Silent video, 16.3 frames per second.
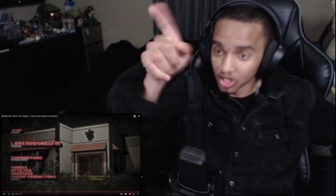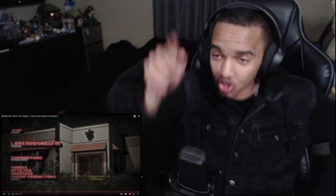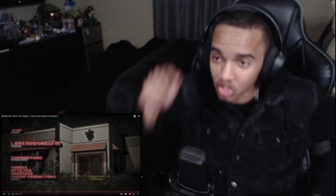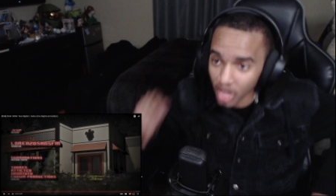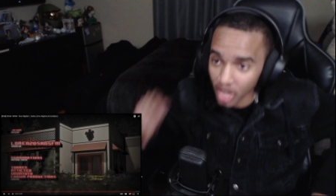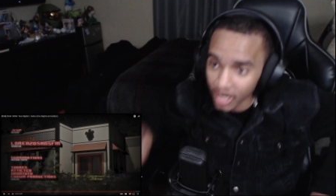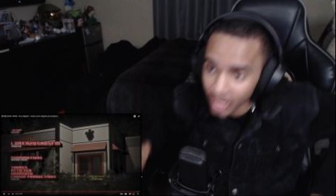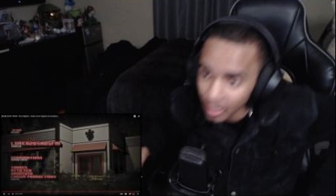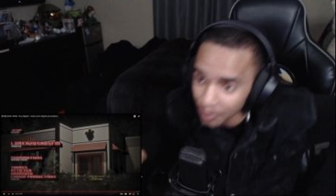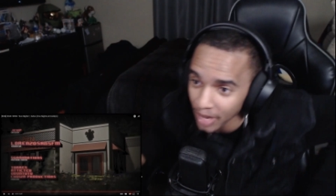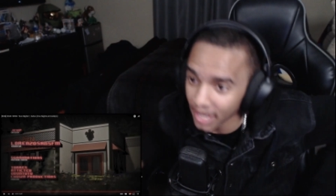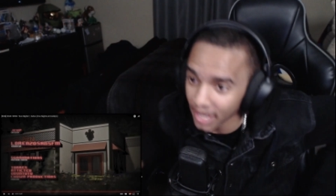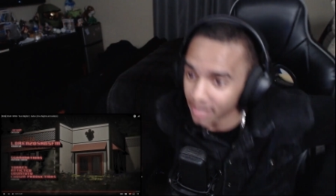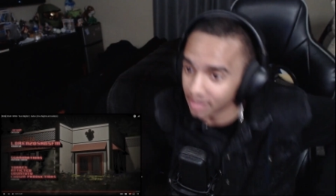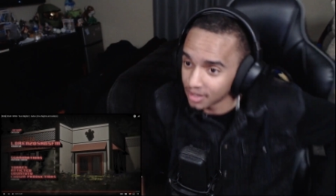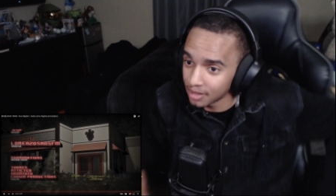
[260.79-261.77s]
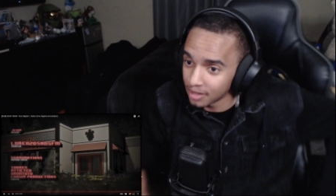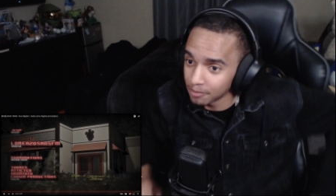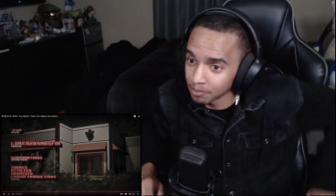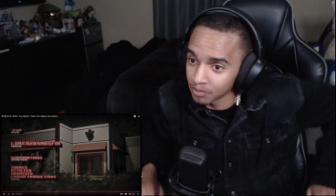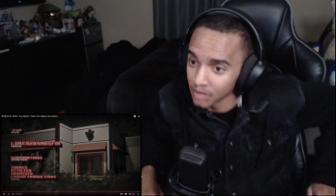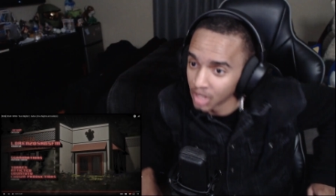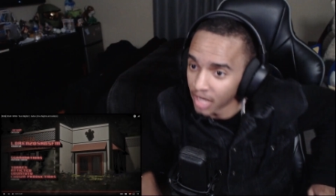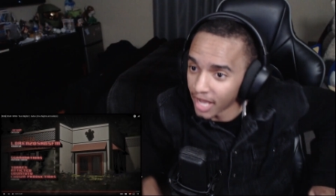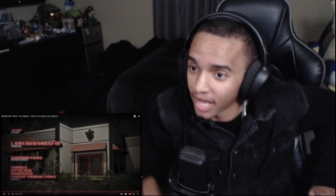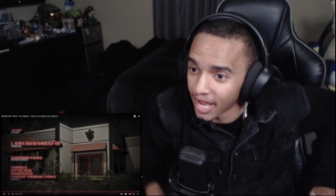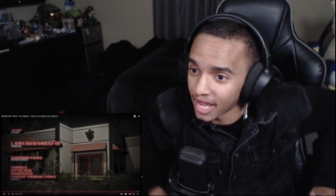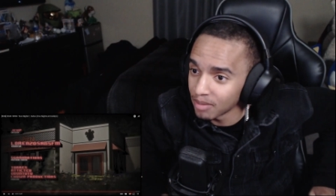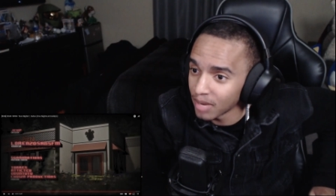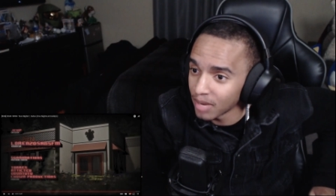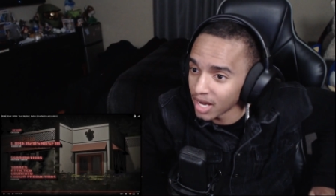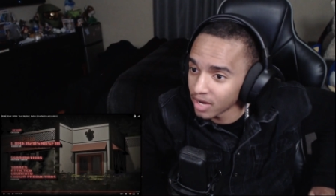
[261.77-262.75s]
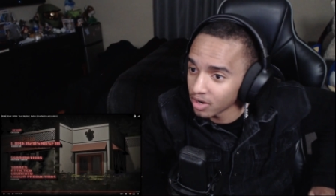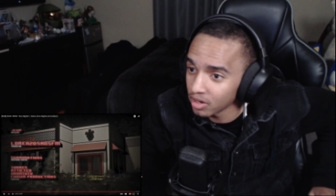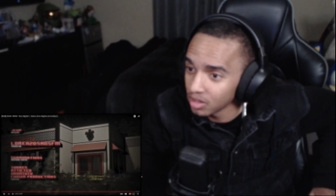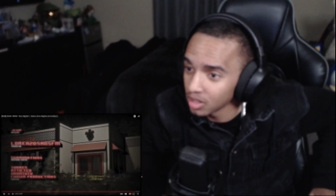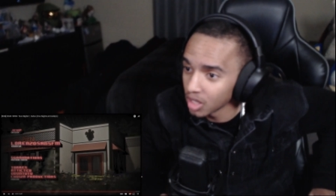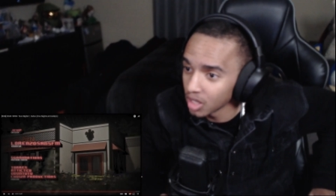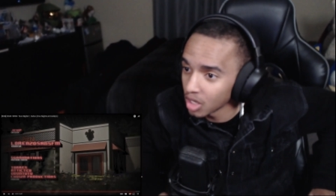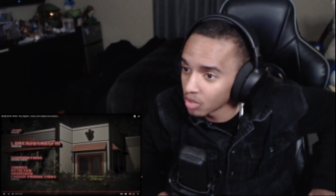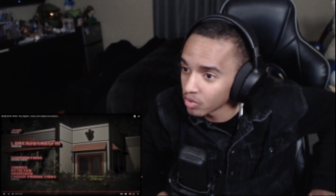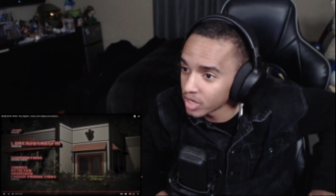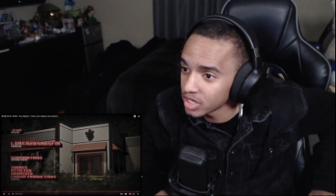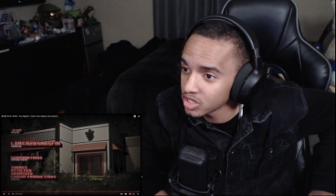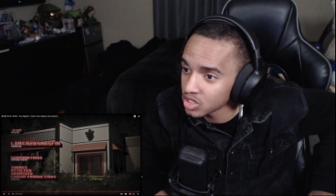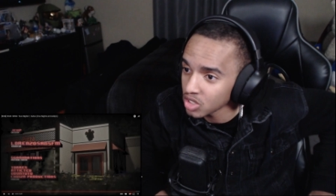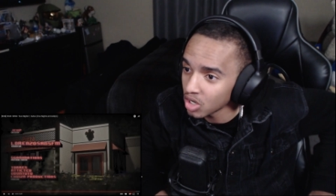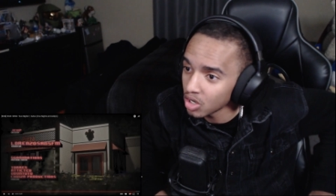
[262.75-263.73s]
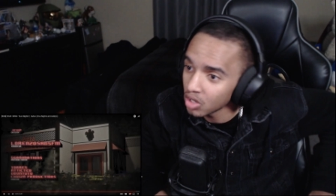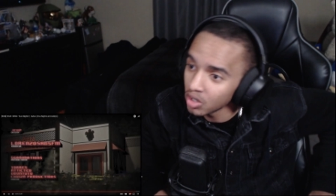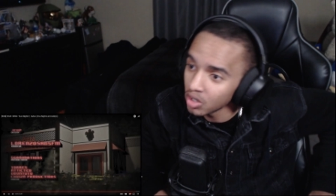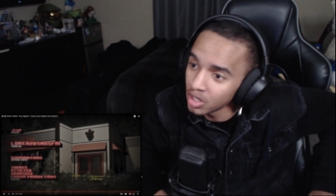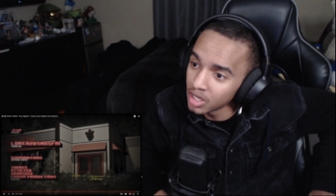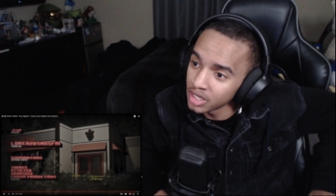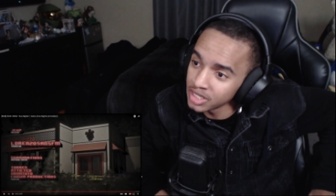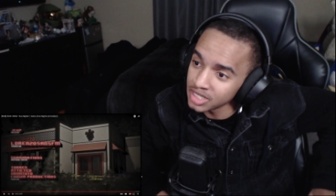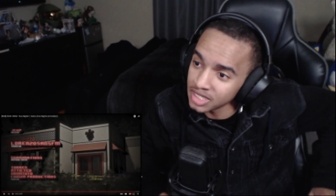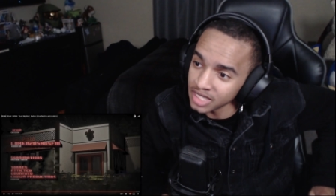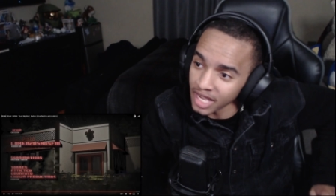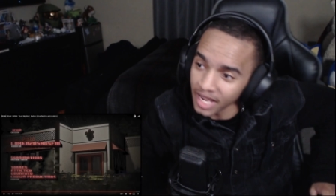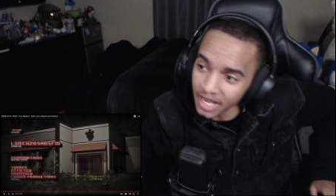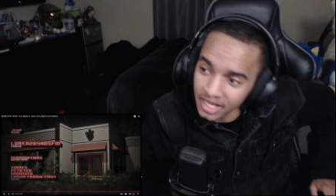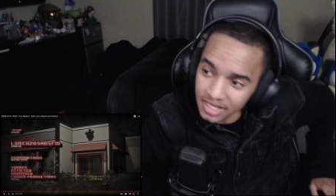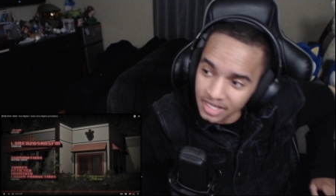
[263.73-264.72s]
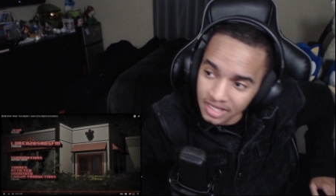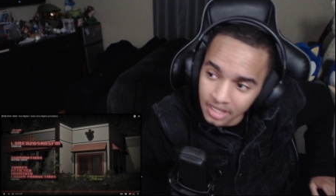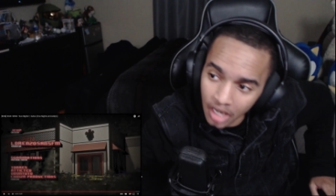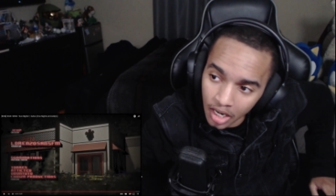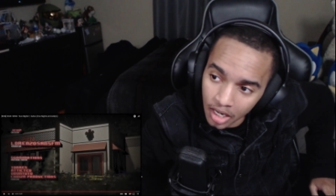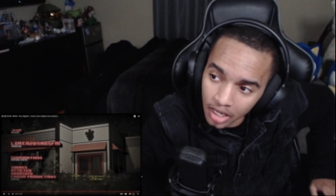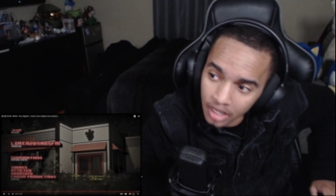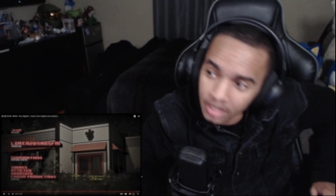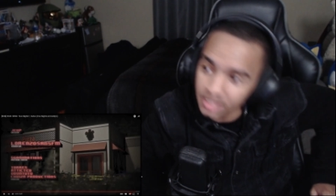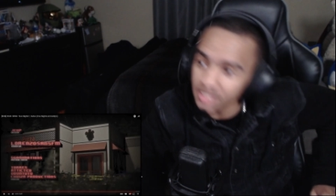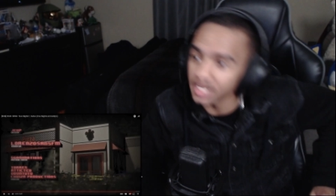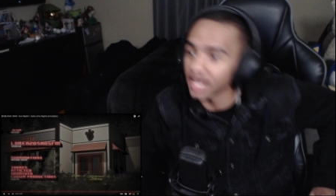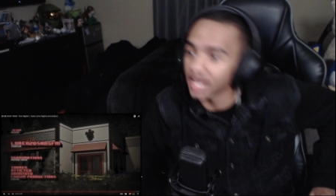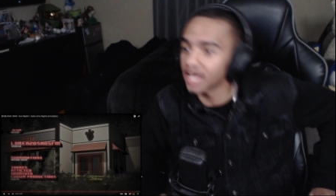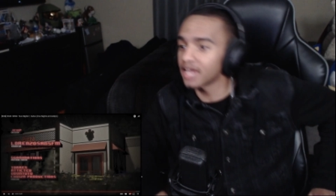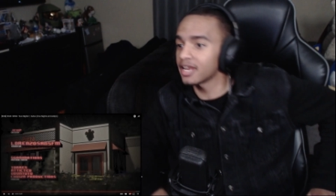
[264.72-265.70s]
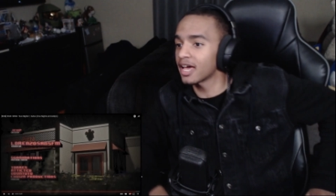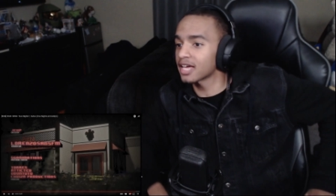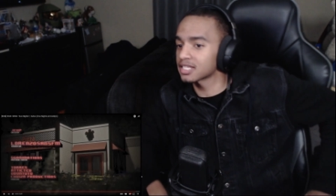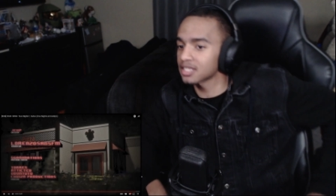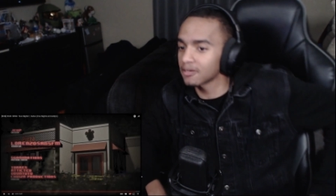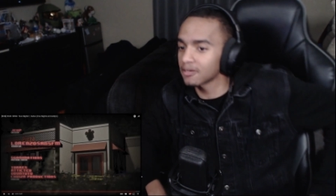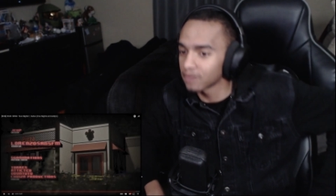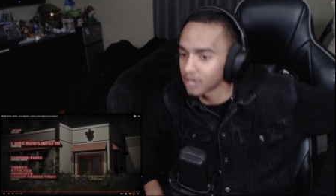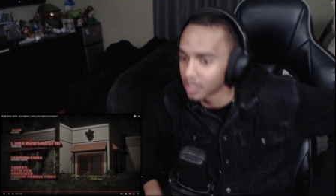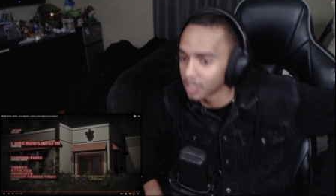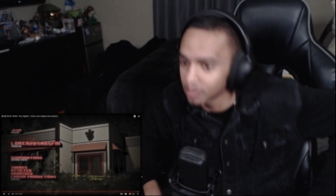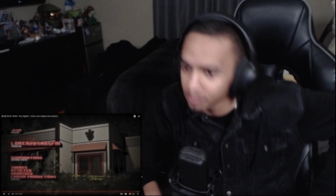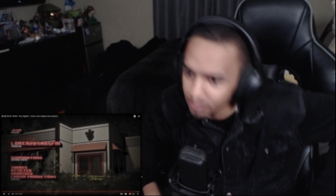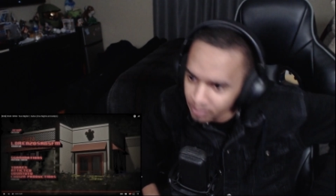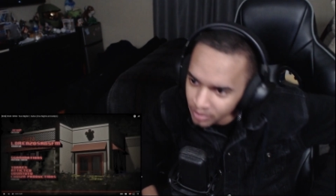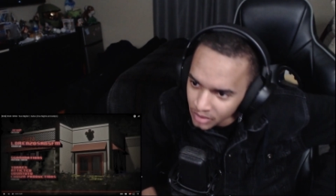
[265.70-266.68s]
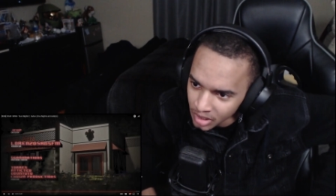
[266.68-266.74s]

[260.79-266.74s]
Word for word: J Up edited, animator Lorenzo San uh San SFM